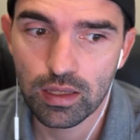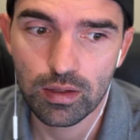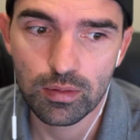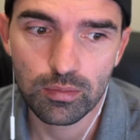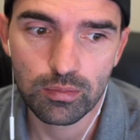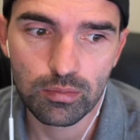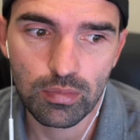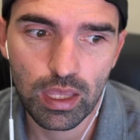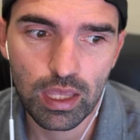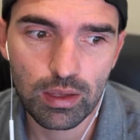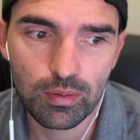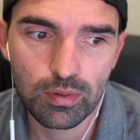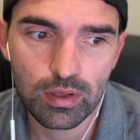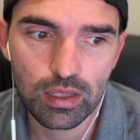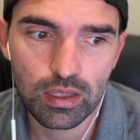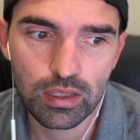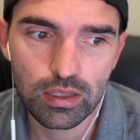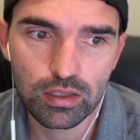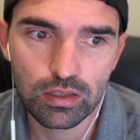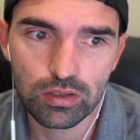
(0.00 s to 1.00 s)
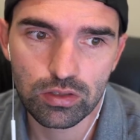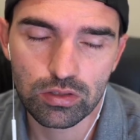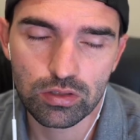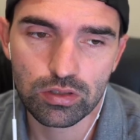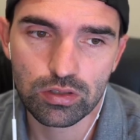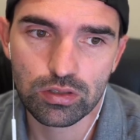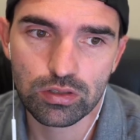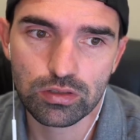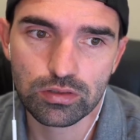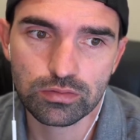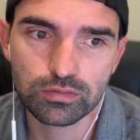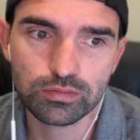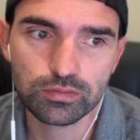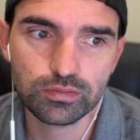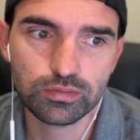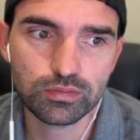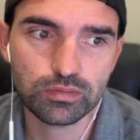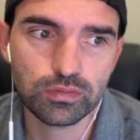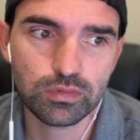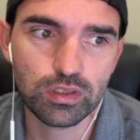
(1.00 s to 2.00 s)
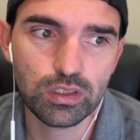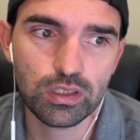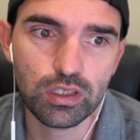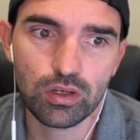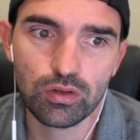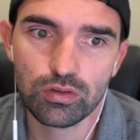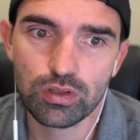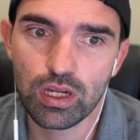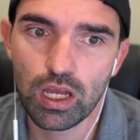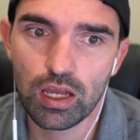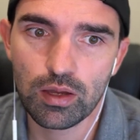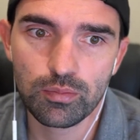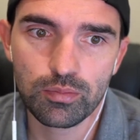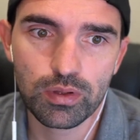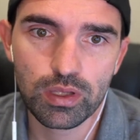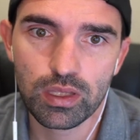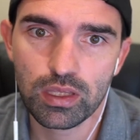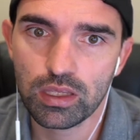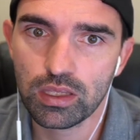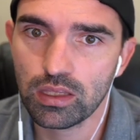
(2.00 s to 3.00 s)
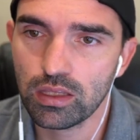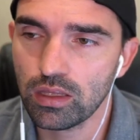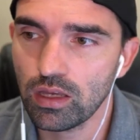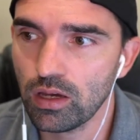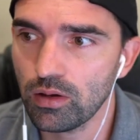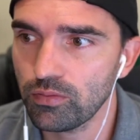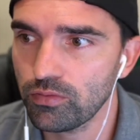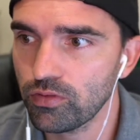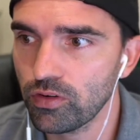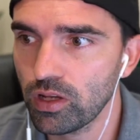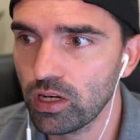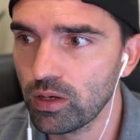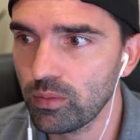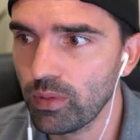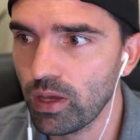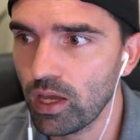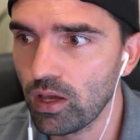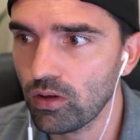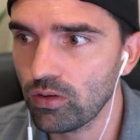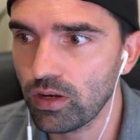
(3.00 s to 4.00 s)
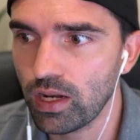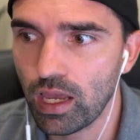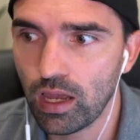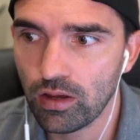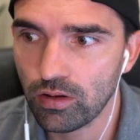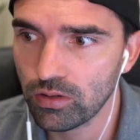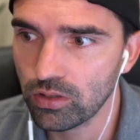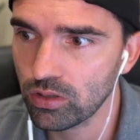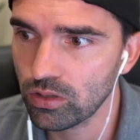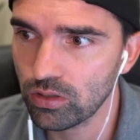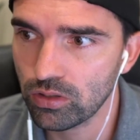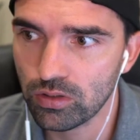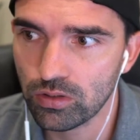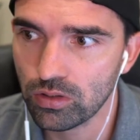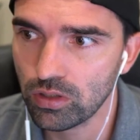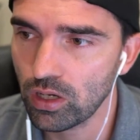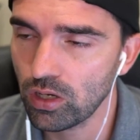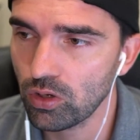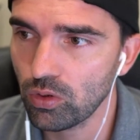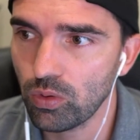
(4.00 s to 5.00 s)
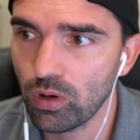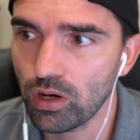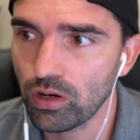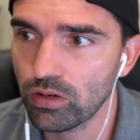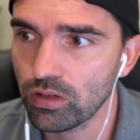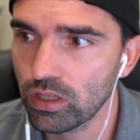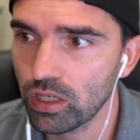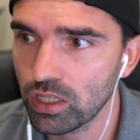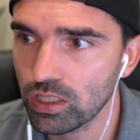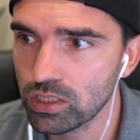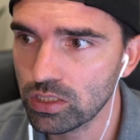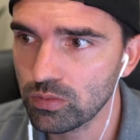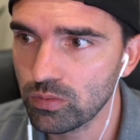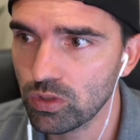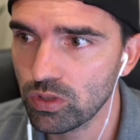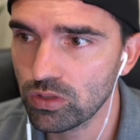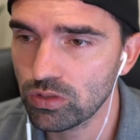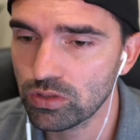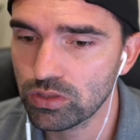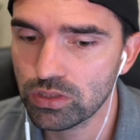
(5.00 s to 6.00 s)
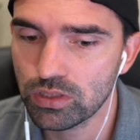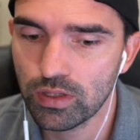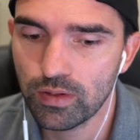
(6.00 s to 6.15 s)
Maybe you're, not being upfront about how you're acquiring customers.